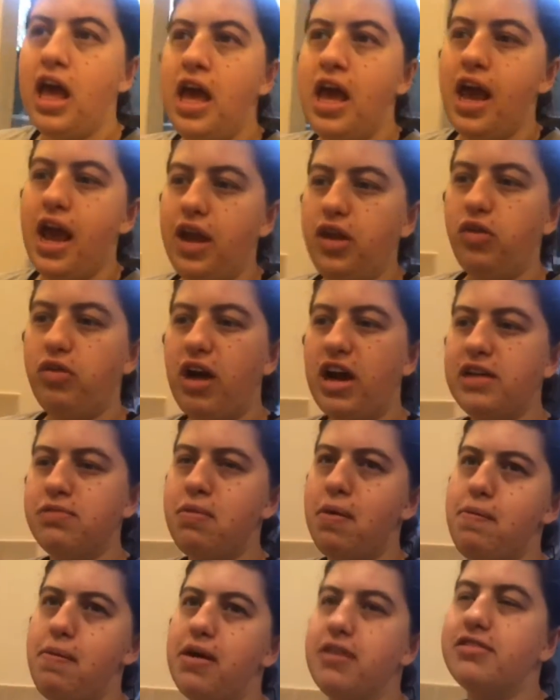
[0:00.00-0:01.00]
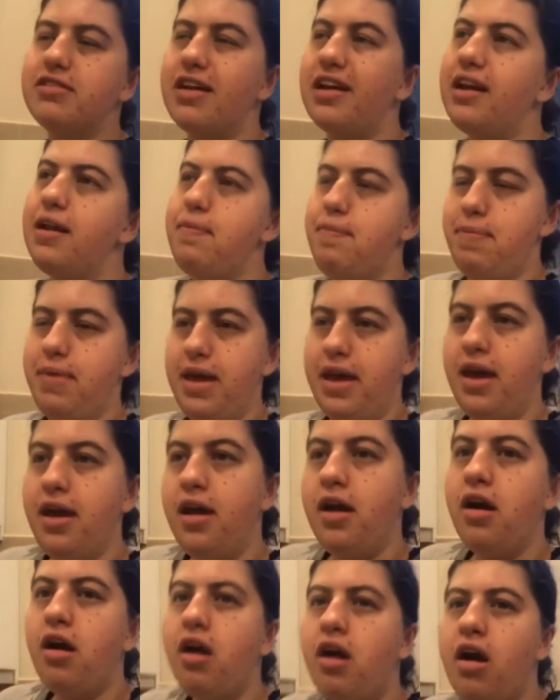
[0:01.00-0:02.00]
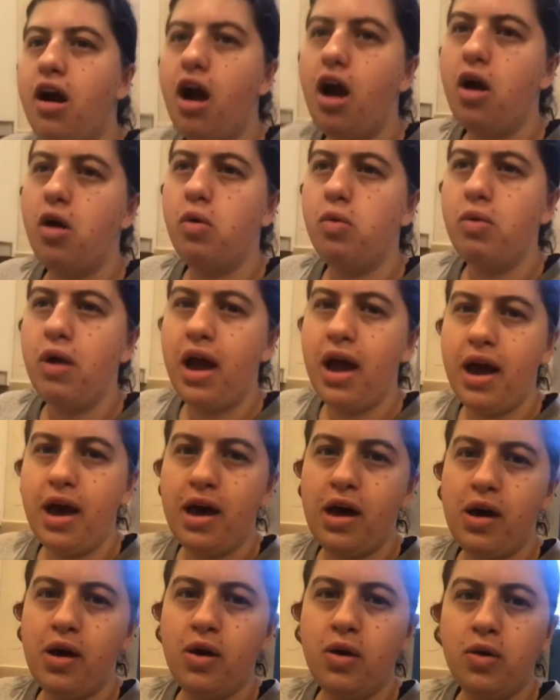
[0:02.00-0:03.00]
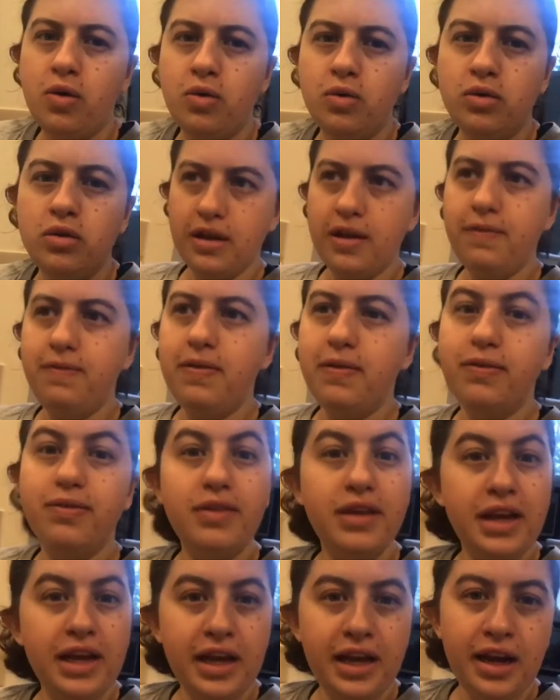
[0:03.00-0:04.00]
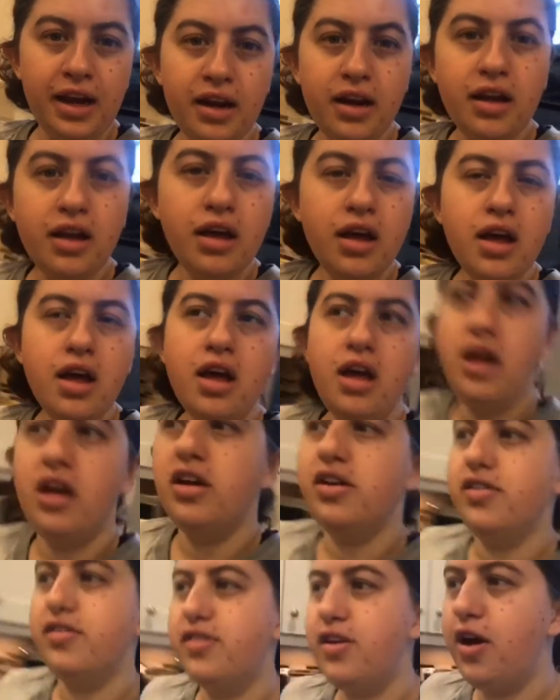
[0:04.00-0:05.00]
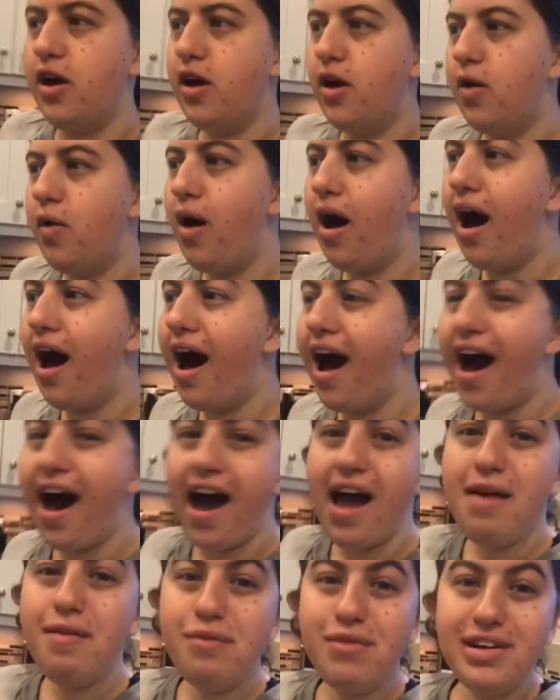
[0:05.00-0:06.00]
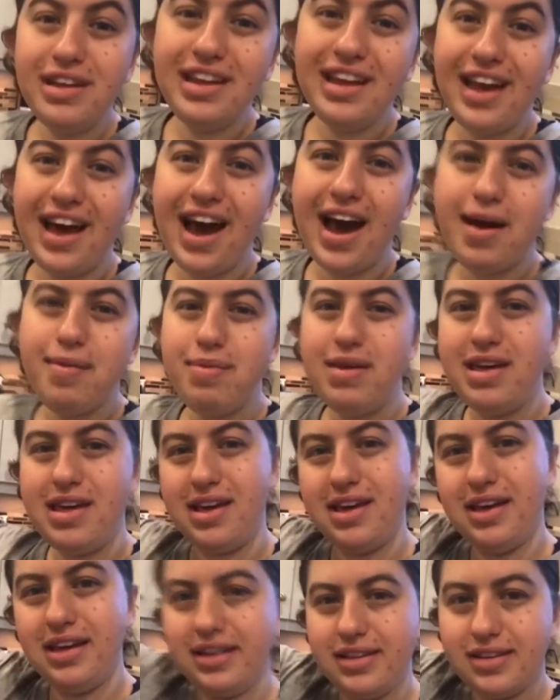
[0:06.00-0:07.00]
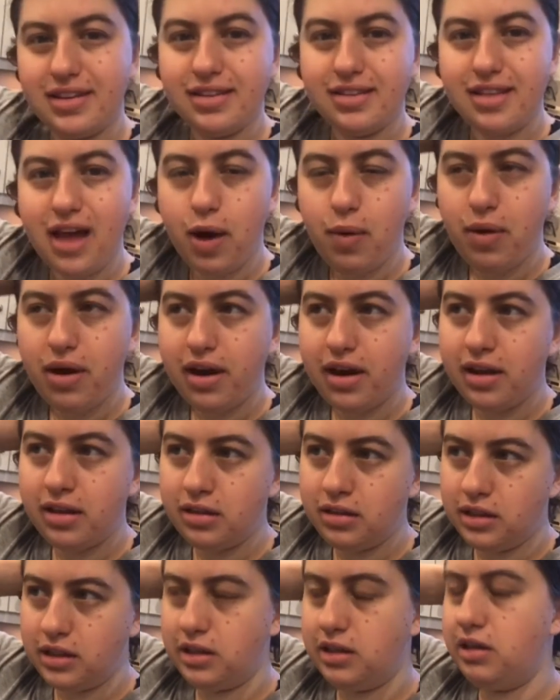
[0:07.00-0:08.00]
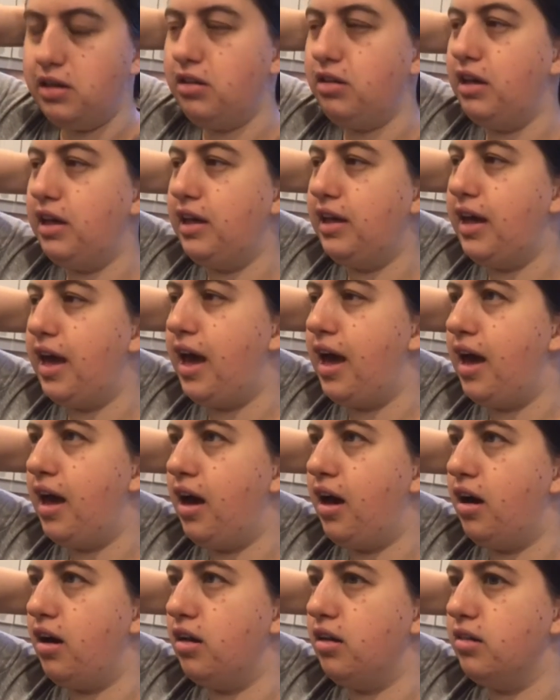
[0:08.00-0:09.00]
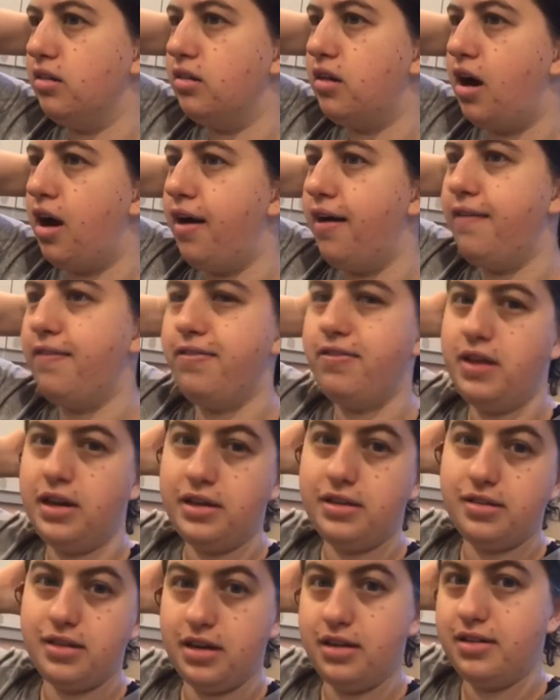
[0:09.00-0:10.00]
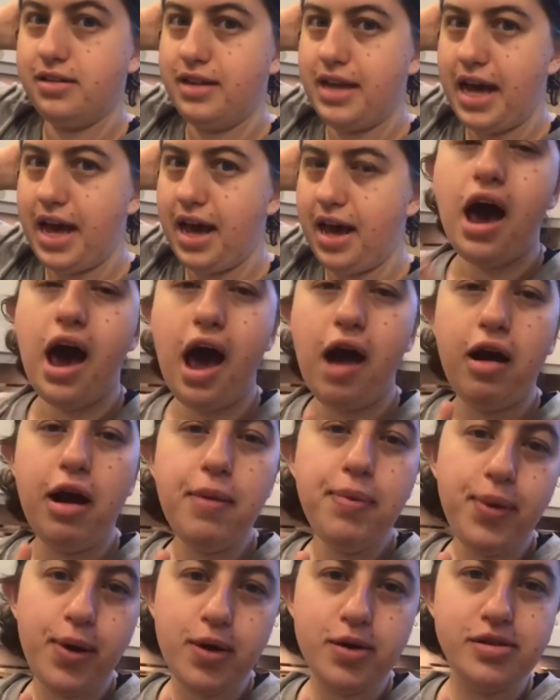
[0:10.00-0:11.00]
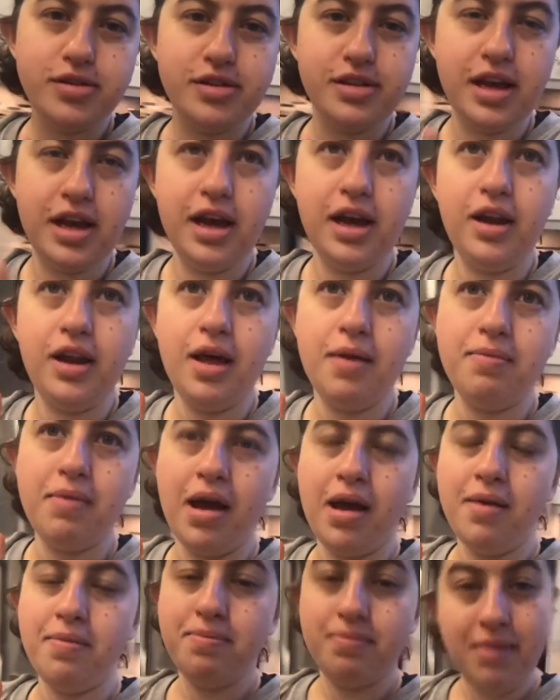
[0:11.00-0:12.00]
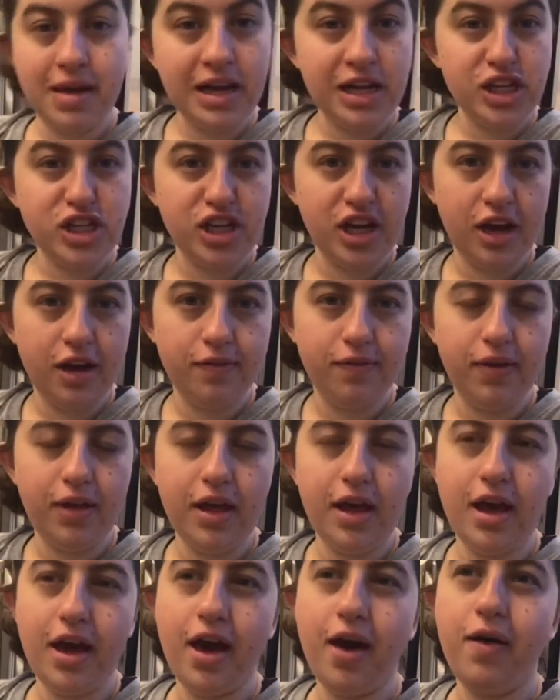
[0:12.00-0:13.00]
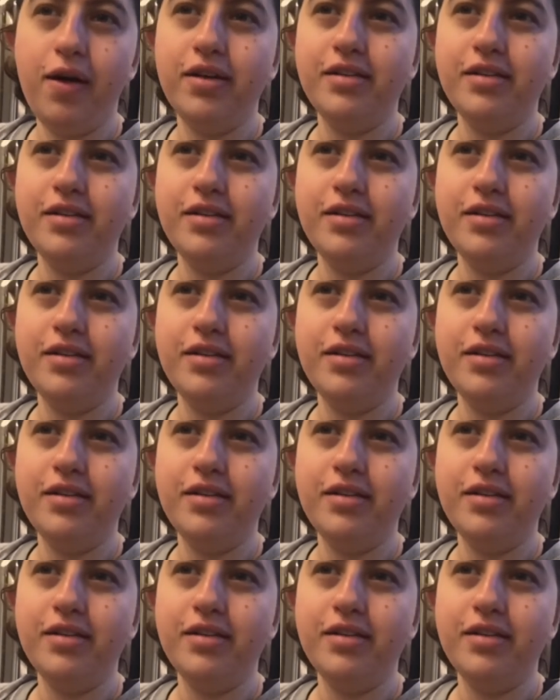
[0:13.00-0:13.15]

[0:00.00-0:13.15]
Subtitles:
And you guys, my bus is gonna be here around 15. So I'm really happy because that way I can literally get a lot of things done today. I already posted my main channel videos.